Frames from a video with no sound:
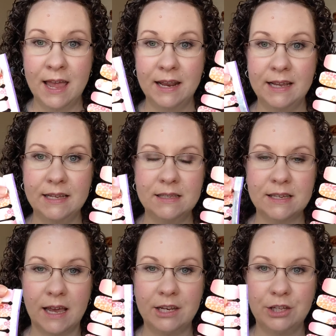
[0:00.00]
and
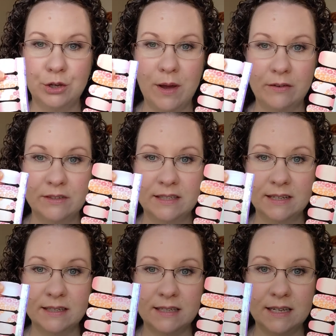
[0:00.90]
inside you have
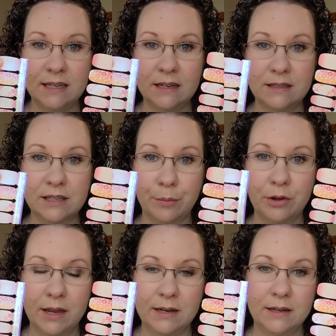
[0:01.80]
16
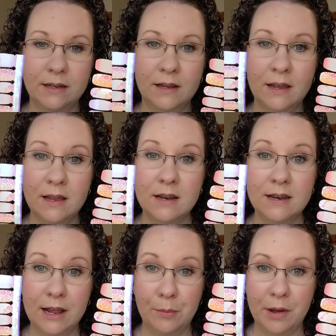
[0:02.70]
double-ended
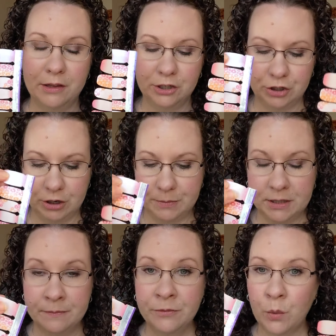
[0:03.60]
nail polish strips.